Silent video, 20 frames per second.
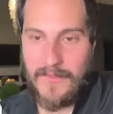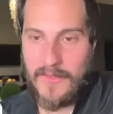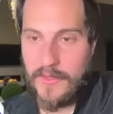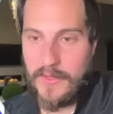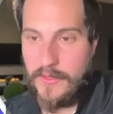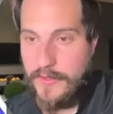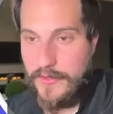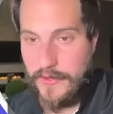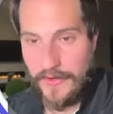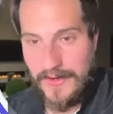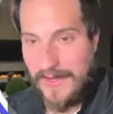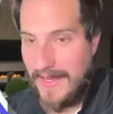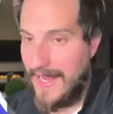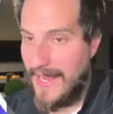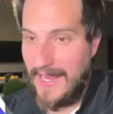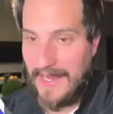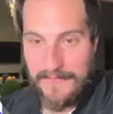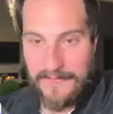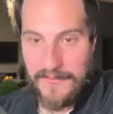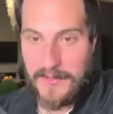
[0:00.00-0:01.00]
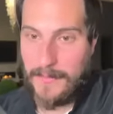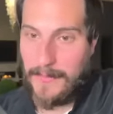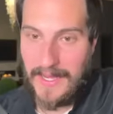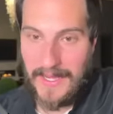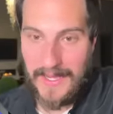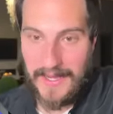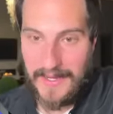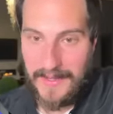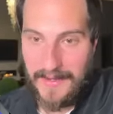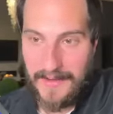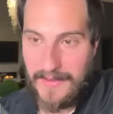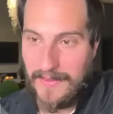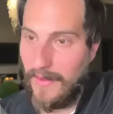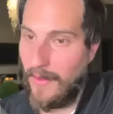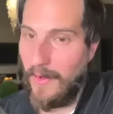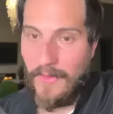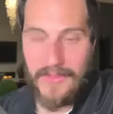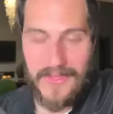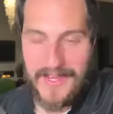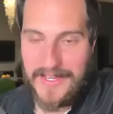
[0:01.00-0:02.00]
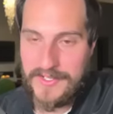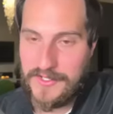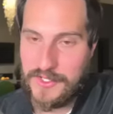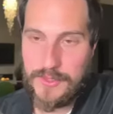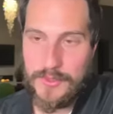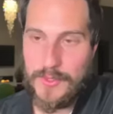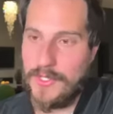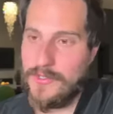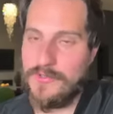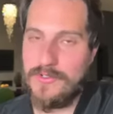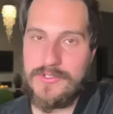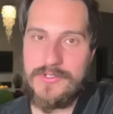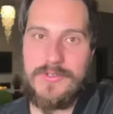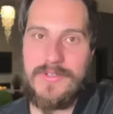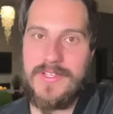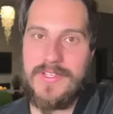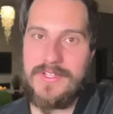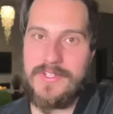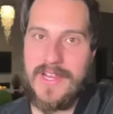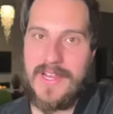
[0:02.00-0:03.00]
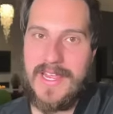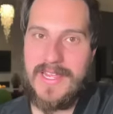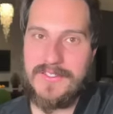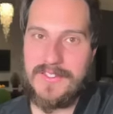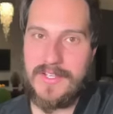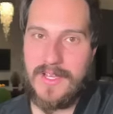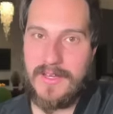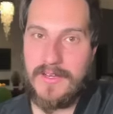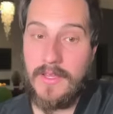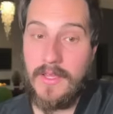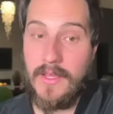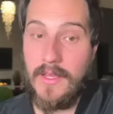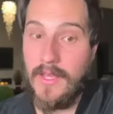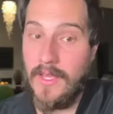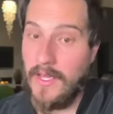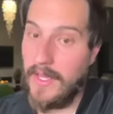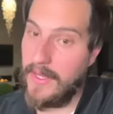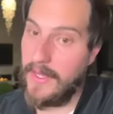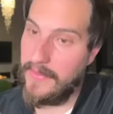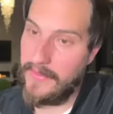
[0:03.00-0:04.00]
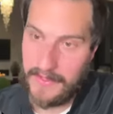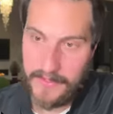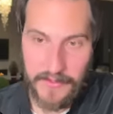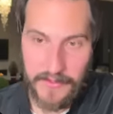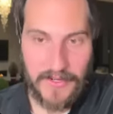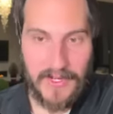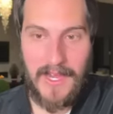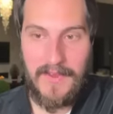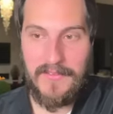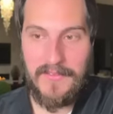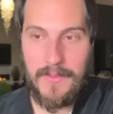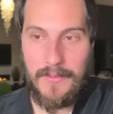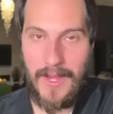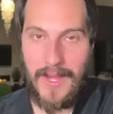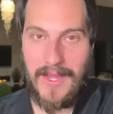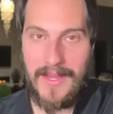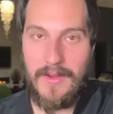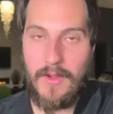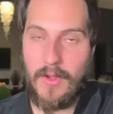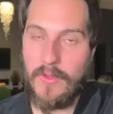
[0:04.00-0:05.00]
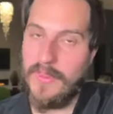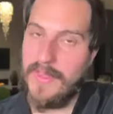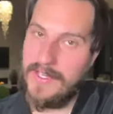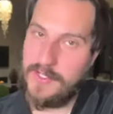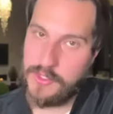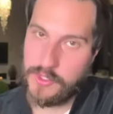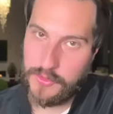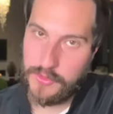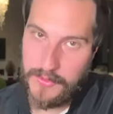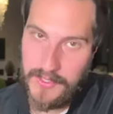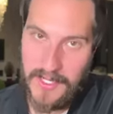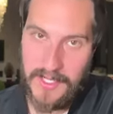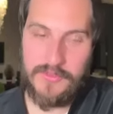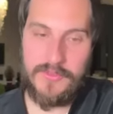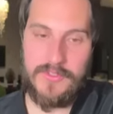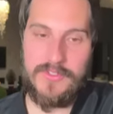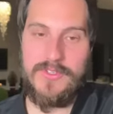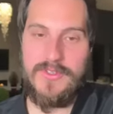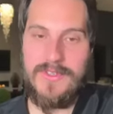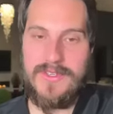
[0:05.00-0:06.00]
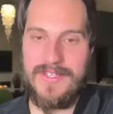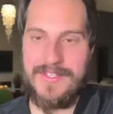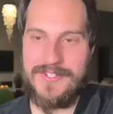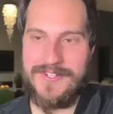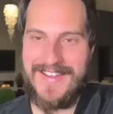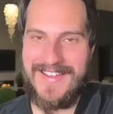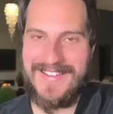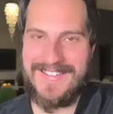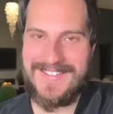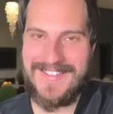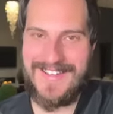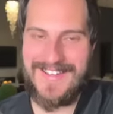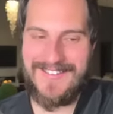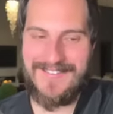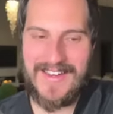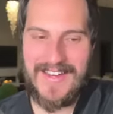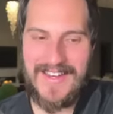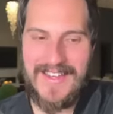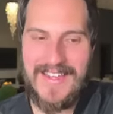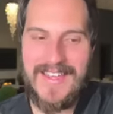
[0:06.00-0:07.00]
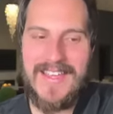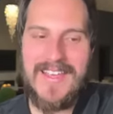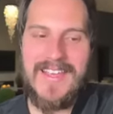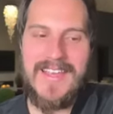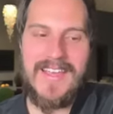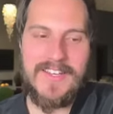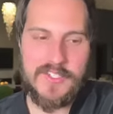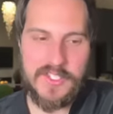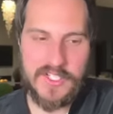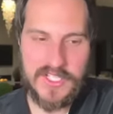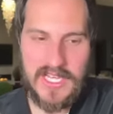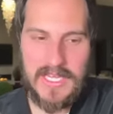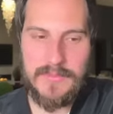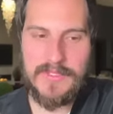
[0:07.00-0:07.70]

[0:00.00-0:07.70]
you're going to have to buy all the H200s you can get your hands on. And then you're going to have to buy all the H300s you can get your hands on, right? And it just keeps